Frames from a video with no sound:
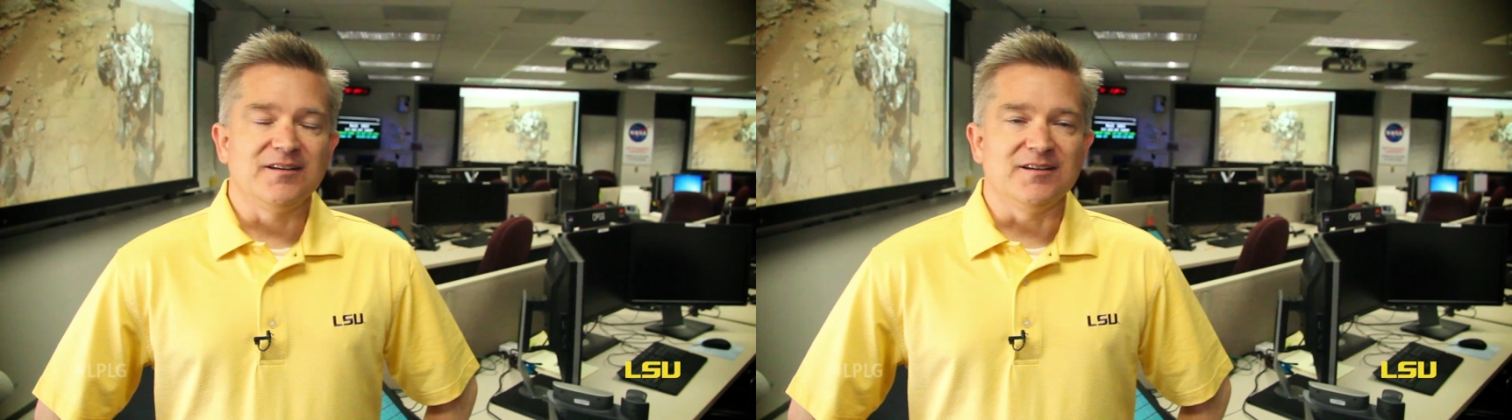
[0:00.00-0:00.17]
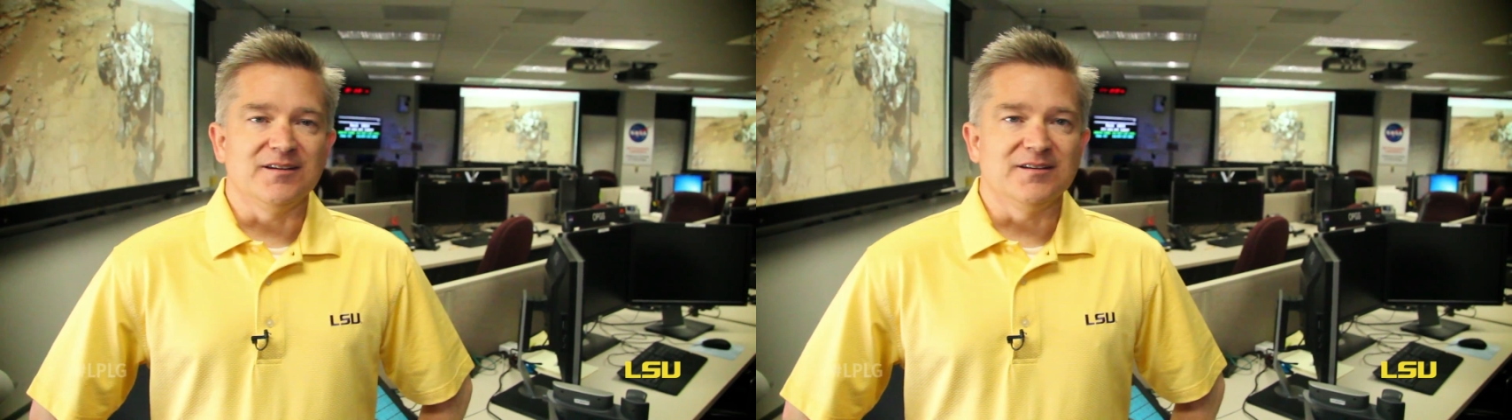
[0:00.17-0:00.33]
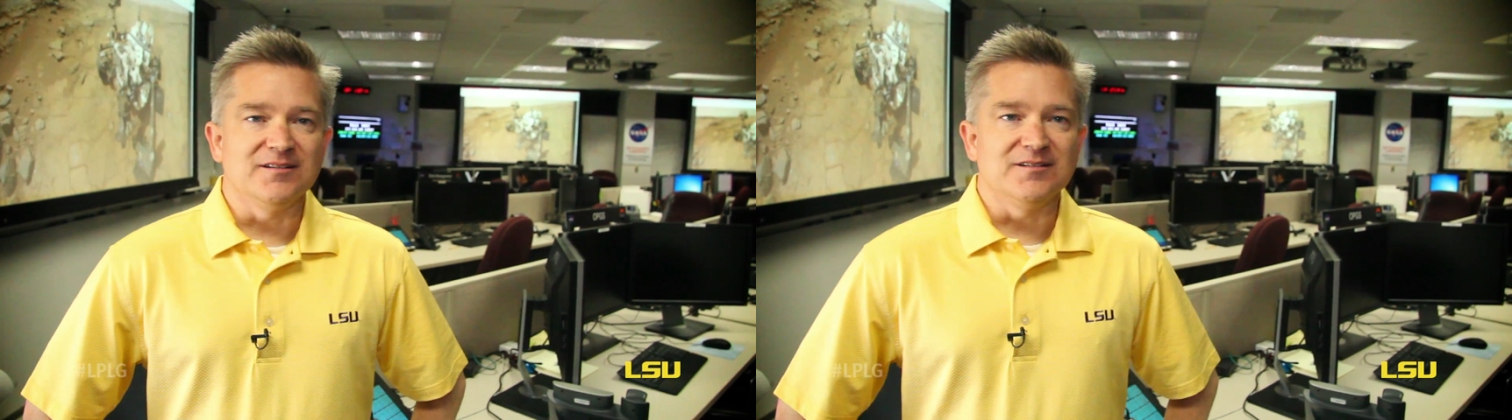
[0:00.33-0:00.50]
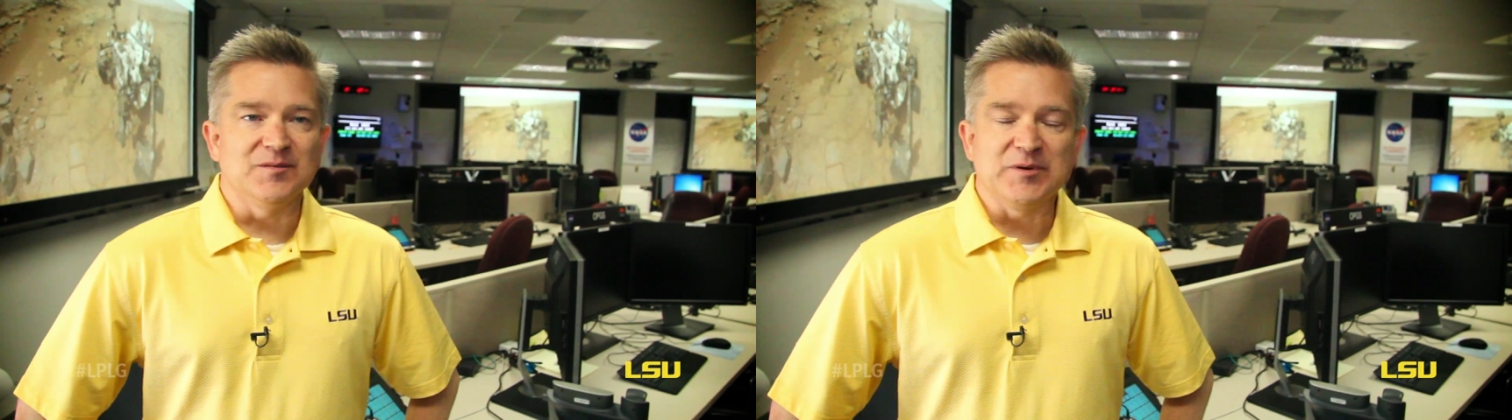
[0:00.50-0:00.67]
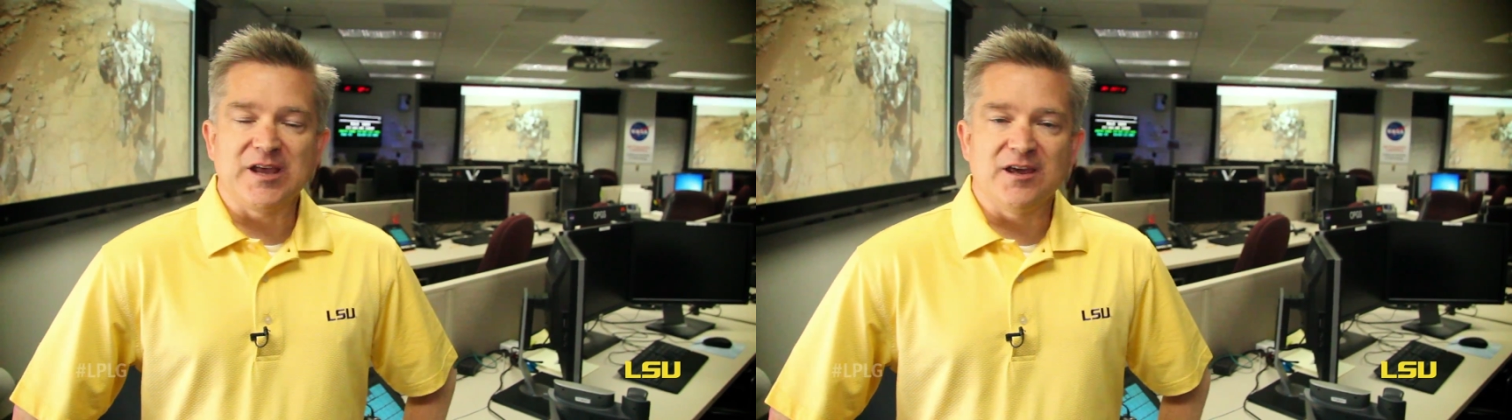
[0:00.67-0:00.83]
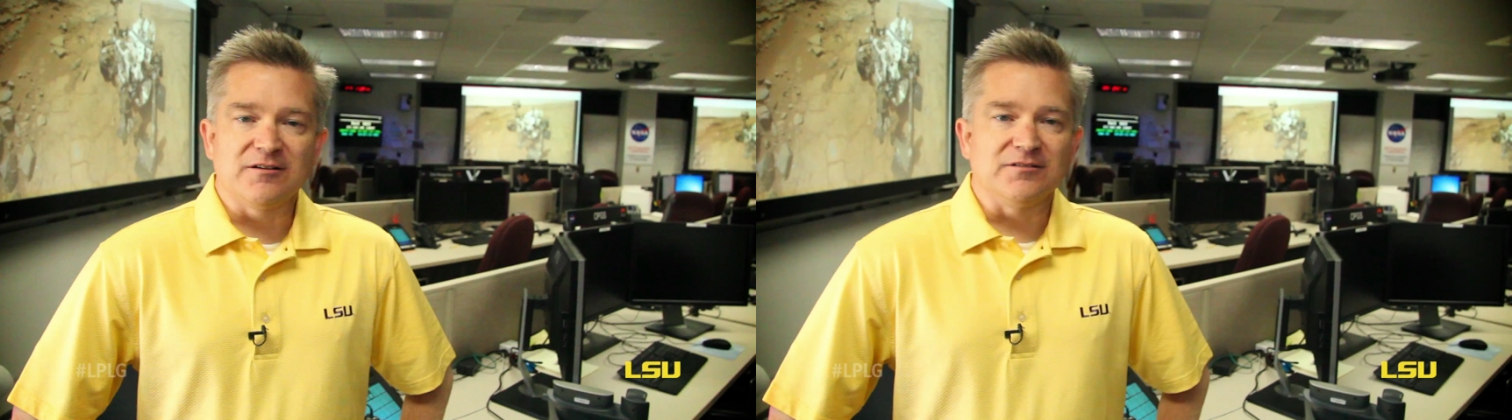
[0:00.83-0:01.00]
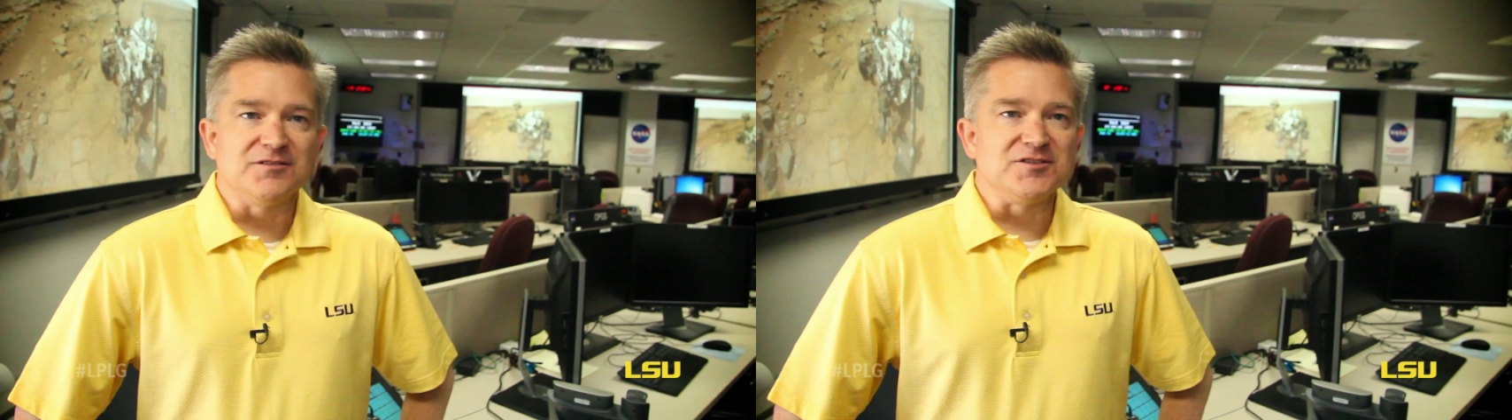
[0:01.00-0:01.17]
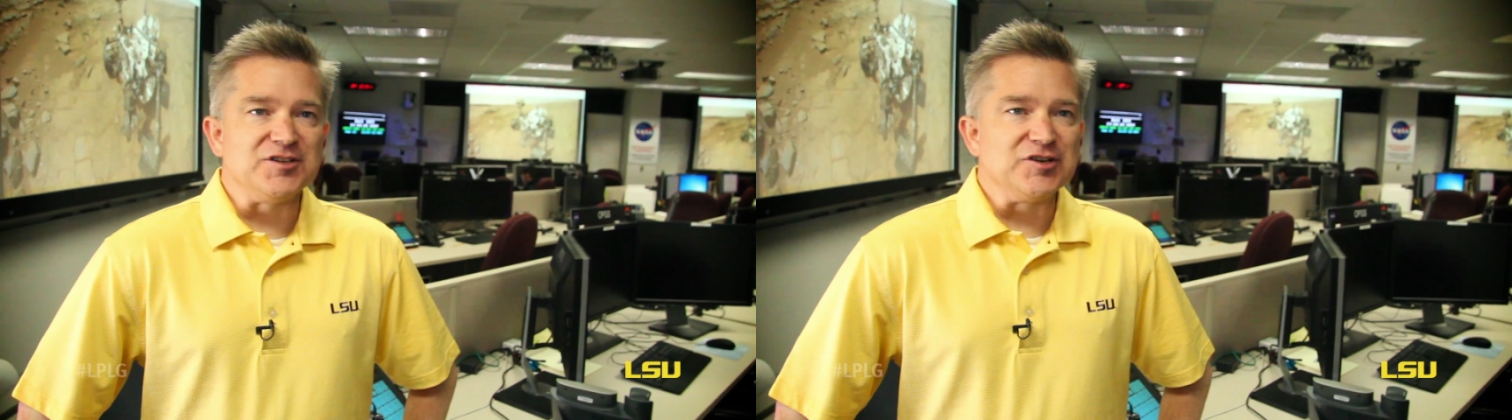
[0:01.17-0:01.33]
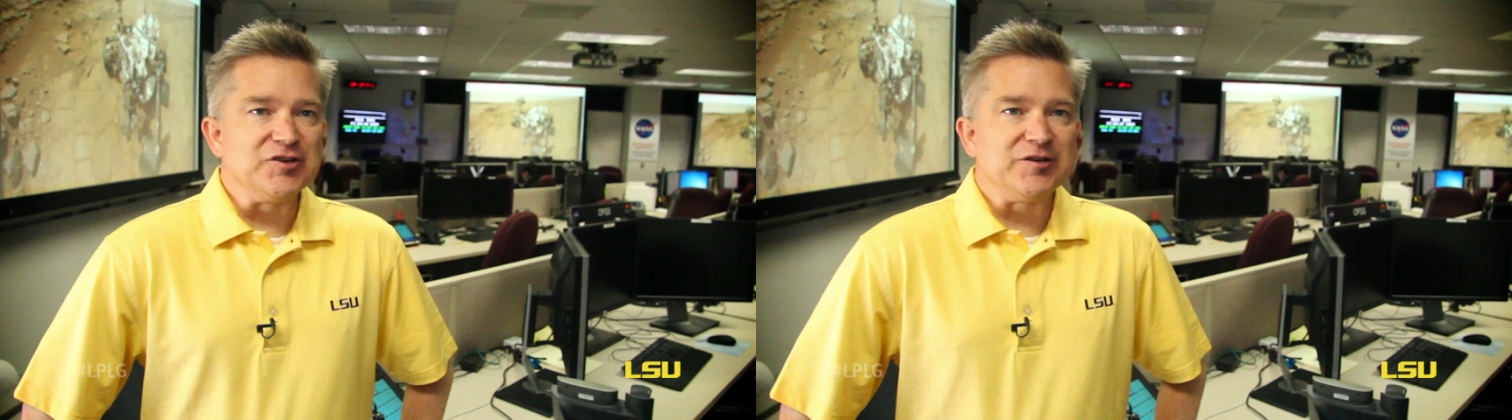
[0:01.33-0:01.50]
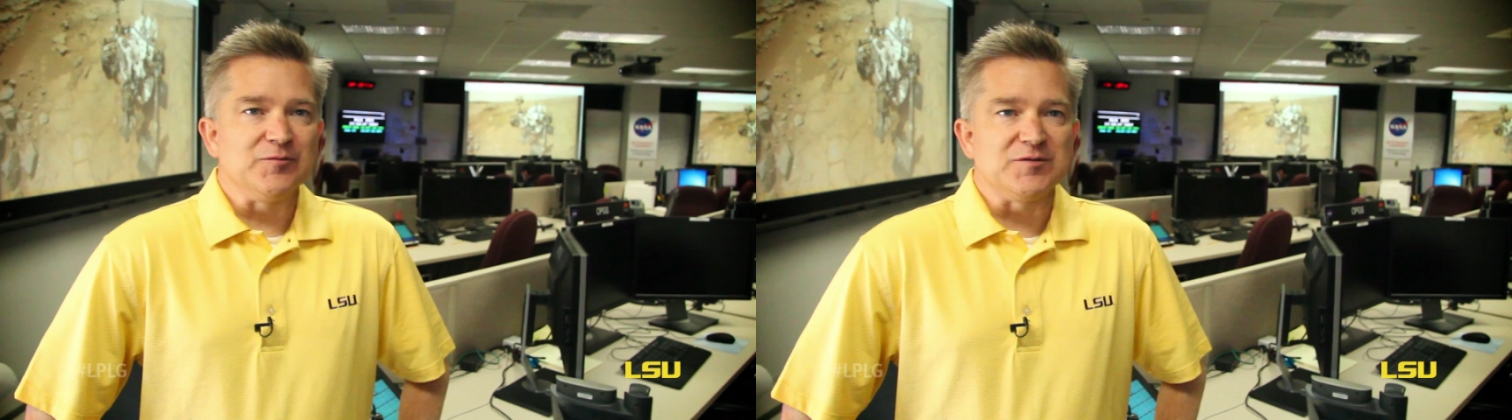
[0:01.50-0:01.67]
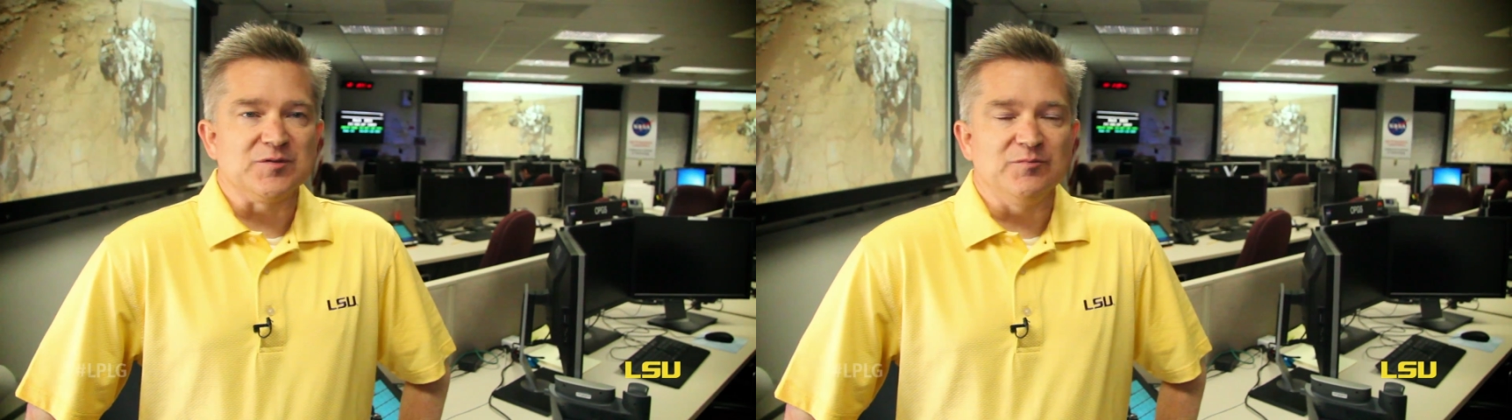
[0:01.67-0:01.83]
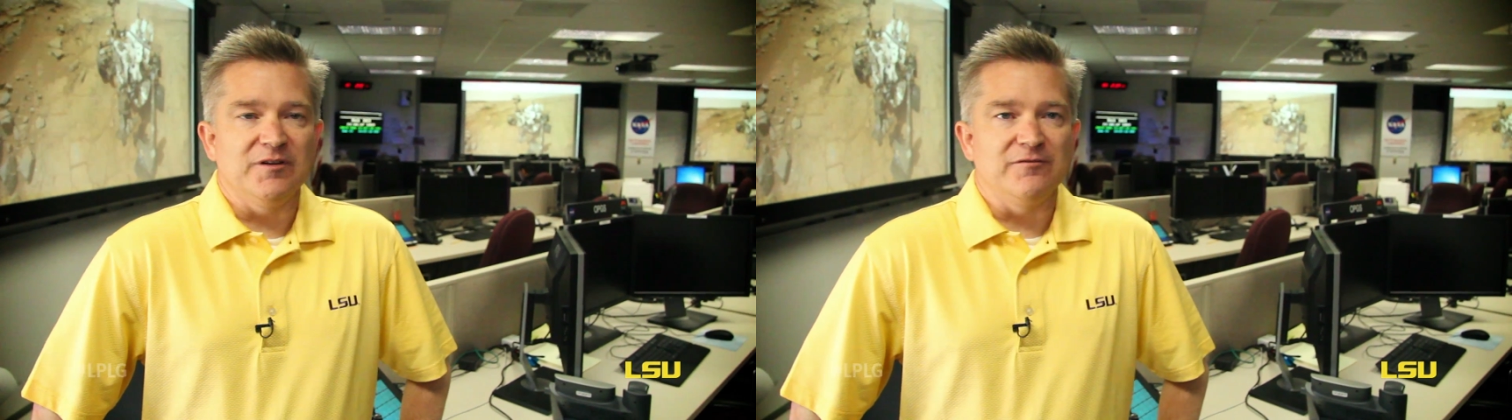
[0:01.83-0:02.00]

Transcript: And uh, mechanical engineering was a,